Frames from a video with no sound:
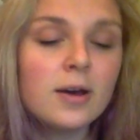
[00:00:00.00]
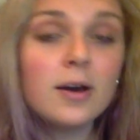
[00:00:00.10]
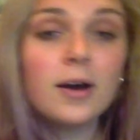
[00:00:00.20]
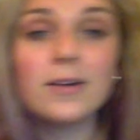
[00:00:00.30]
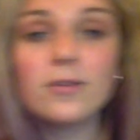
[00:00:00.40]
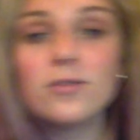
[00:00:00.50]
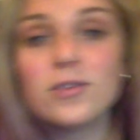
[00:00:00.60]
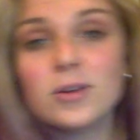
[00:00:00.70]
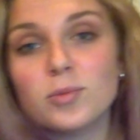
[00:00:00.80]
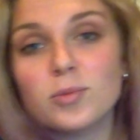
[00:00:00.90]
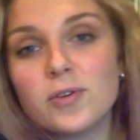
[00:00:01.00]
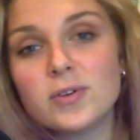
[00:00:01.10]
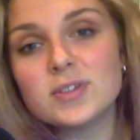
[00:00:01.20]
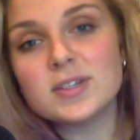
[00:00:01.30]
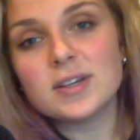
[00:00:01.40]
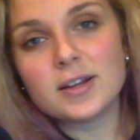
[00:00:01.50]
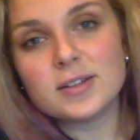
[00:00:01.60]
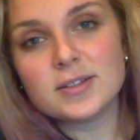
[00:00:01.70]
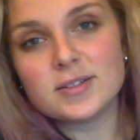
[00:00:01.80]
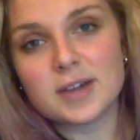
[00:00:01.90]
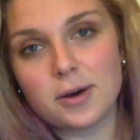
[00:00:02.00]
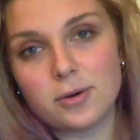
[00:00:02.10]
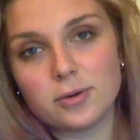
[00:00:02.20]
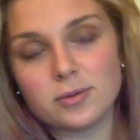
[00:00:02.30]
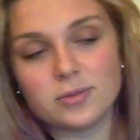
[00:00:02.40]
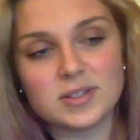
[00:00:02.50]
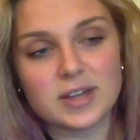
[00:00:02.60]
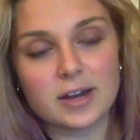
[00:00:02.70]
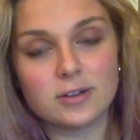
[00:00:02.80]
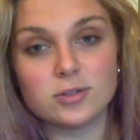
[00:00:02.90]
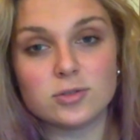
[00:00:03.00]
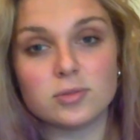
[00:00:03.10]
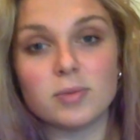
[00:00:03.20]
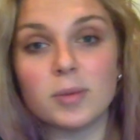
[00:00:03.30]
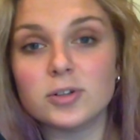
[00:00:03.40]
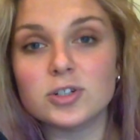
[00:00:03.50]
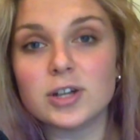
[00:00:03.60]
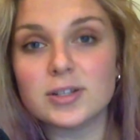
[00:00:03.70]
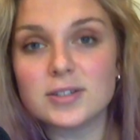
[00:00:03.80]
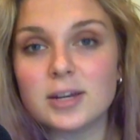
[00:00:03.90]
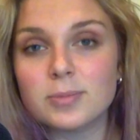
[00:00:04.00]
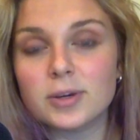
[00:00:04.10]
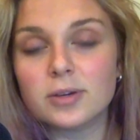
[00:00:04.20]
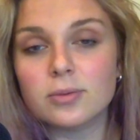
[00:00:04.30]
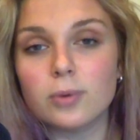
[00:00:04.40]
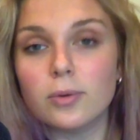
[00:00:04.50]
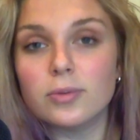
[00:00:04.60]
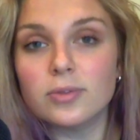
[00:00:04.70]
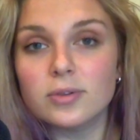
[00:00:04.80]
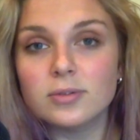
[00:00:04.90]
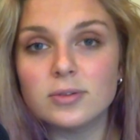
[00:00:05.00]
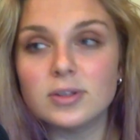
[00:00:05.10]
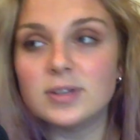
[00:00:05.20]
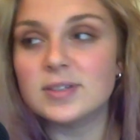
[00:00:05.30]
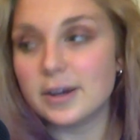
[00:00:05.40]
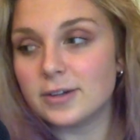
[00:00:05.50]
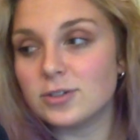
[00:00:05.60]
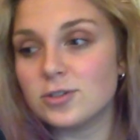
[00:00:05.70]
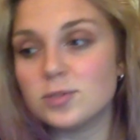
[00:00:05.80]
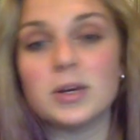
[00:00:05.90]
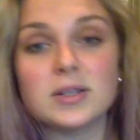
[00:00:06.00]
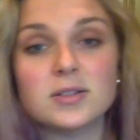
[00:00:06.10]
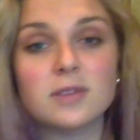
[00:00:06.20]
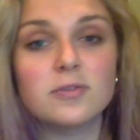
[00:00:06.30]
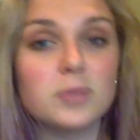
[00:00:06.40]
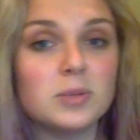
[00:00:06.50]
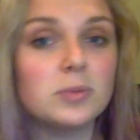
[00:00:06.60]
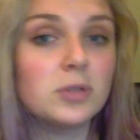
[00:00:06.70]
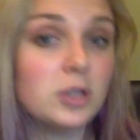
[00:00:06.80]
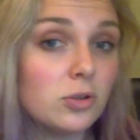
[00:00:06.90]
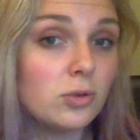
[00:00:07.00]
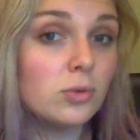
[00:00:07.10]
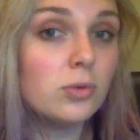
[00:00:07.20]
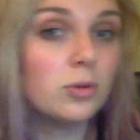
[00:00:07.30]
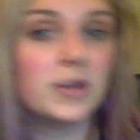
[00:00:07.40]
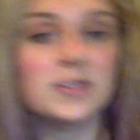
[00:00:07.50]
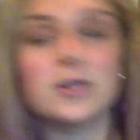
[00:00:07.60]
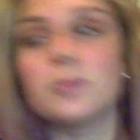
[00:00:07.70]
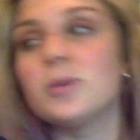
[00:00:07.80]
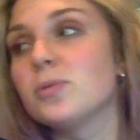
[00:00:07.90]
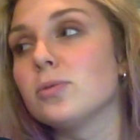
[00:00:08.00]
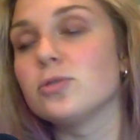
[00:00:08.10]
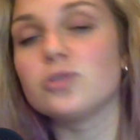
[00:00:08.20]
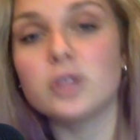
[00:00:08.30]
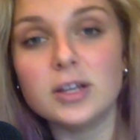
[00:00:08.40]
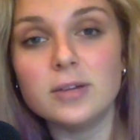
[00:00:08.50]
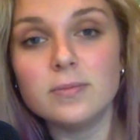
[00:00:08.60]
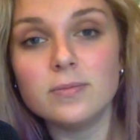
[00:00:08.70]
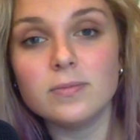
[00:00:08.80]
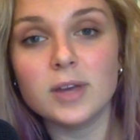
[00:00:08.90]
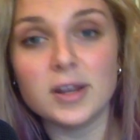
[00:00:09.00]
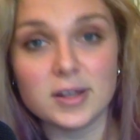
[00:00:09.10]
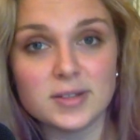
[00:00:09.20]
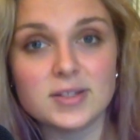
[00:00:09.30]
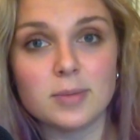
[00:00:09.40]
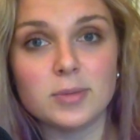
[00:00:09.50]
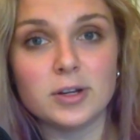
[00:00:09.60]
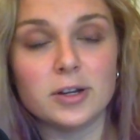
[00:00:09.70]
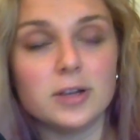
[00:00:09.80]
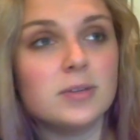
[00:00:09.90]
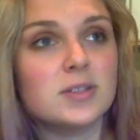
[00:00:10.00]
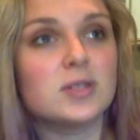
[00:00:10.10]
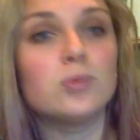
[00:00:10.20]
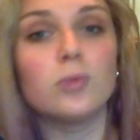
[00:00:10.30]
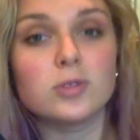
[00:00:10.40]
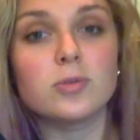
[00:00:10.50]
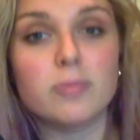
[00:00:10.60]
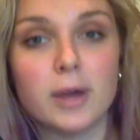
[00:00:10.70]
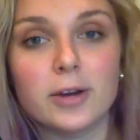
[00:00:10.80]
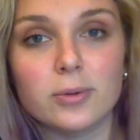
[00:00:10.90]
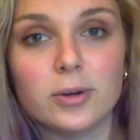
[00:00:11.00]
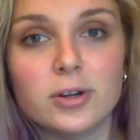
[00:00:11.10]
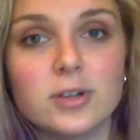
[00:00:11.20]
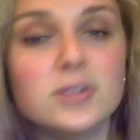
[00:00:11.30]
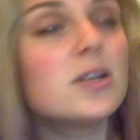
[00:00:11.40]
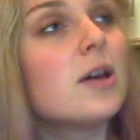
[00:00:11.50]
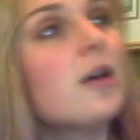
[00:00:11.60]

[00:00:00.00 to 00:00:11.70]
Another thing we're going to be focusing on is how these characters, remember John Steinbeck wrote these characters based off of people he knew or based off people were treated in his time period because he worked with migrant workers.